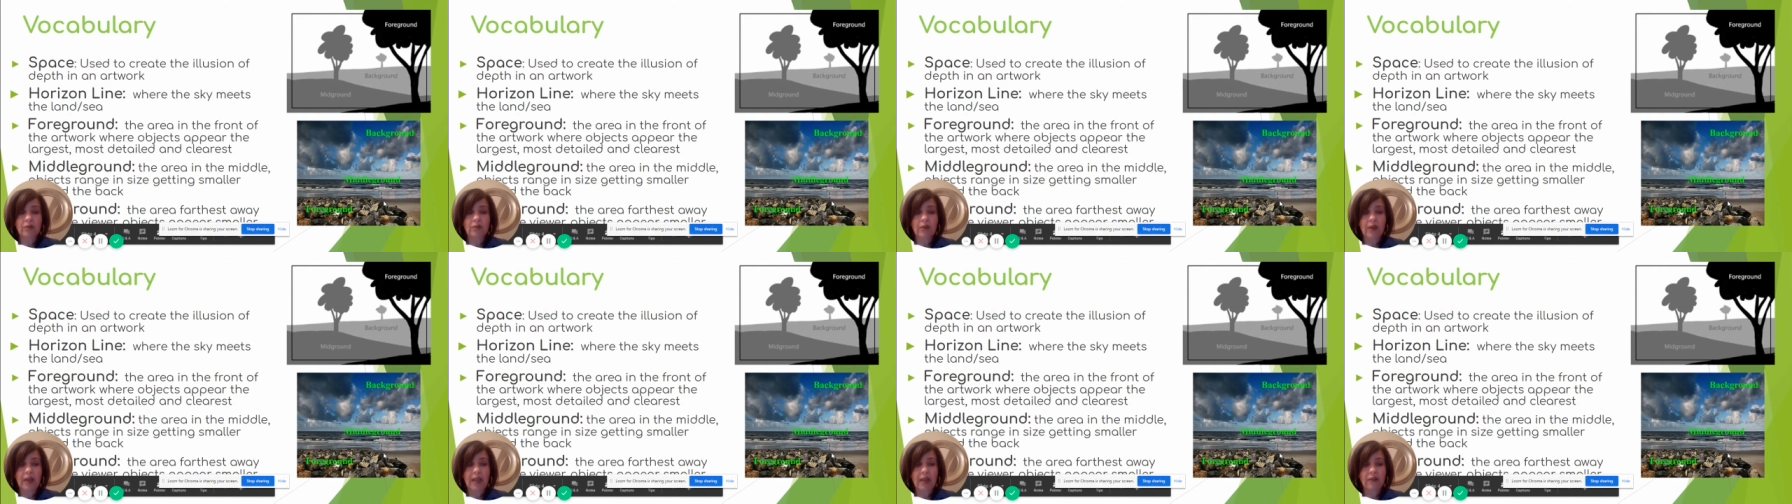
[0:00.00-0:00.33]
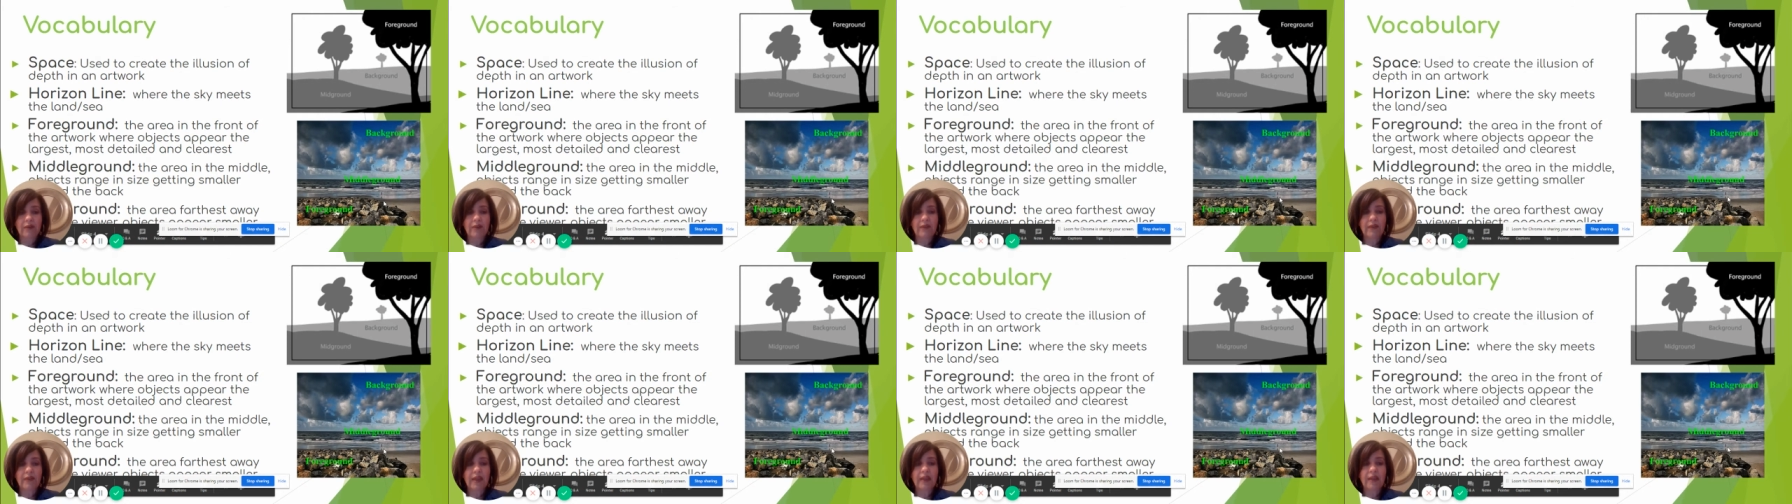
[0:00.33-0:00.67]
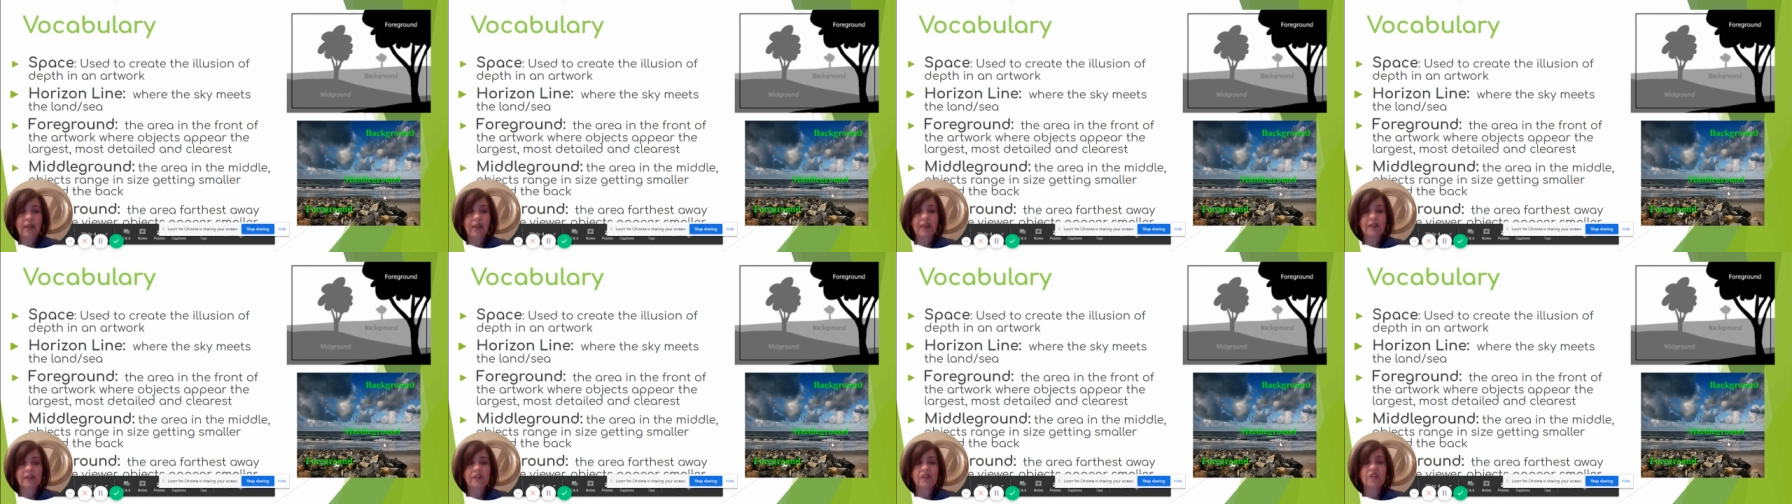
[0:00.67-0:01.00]
ground and then
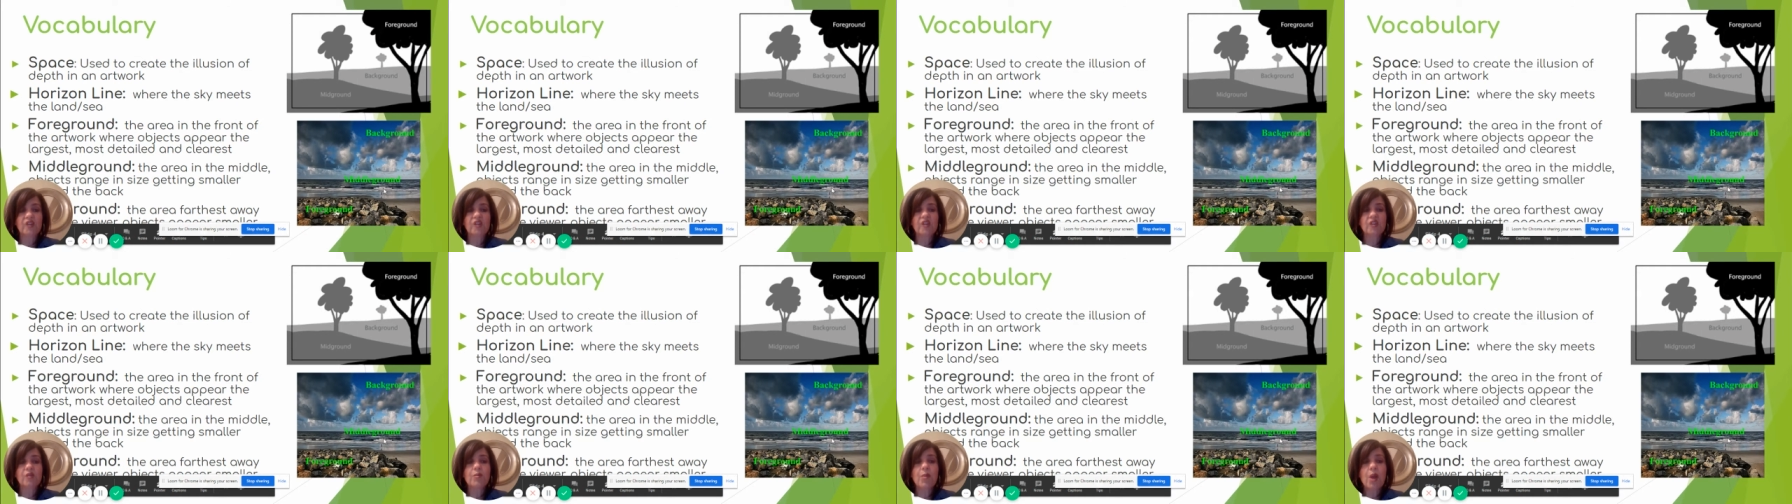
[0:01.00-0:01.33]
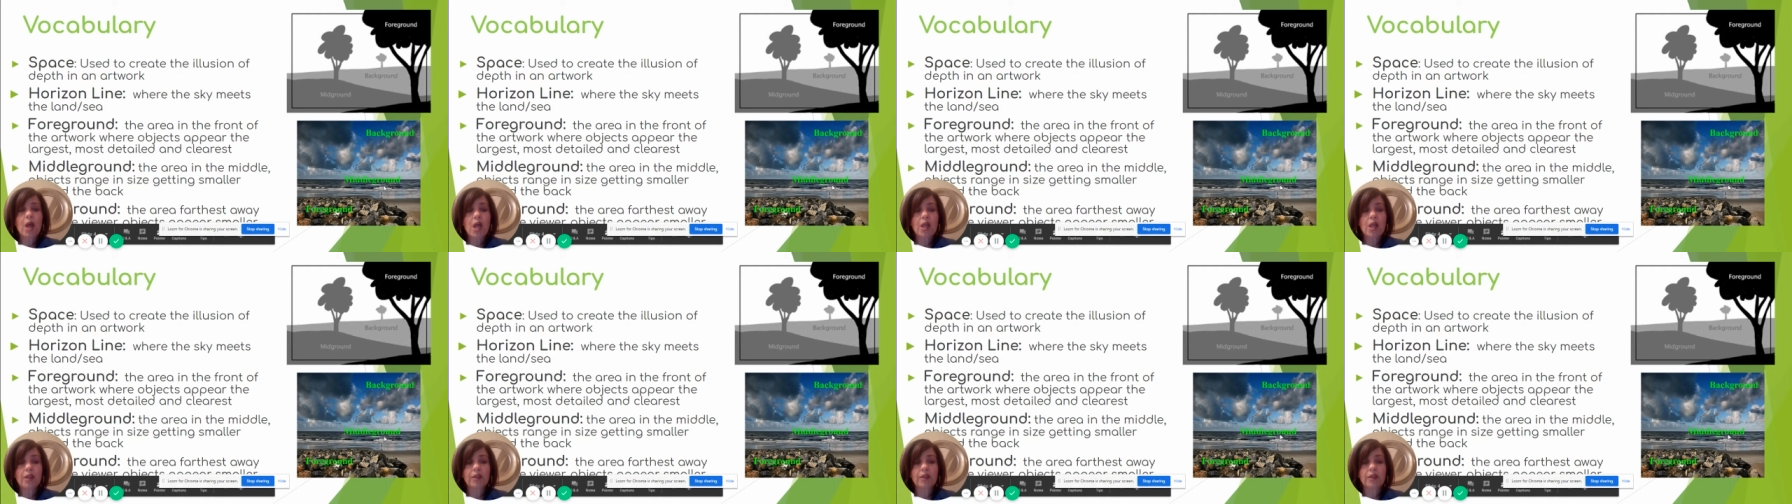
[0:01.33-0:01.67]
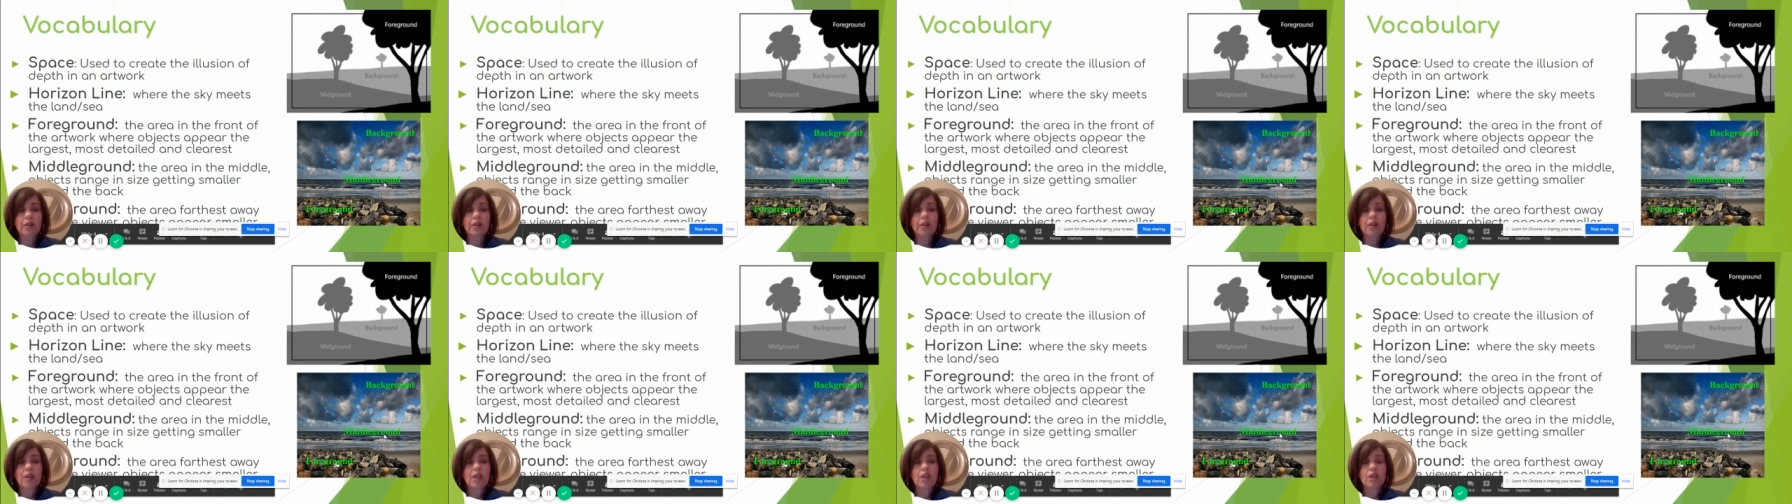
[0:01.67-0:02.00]
get
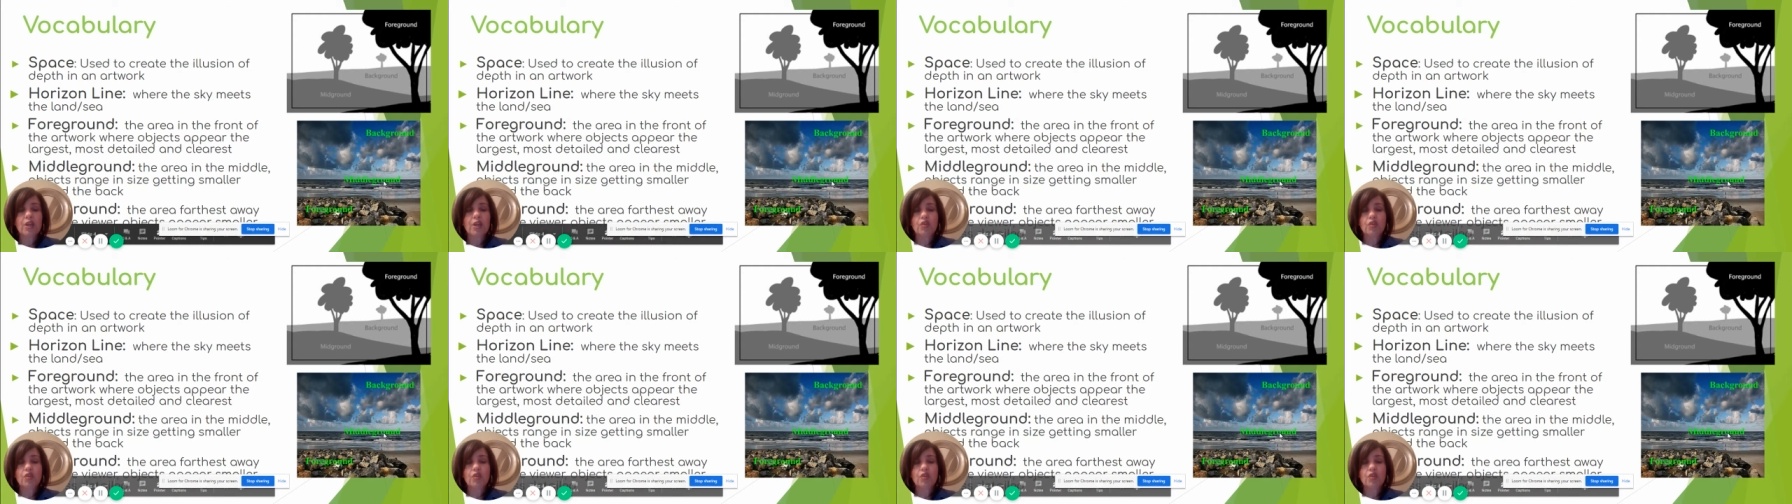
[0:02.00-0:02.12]
smaller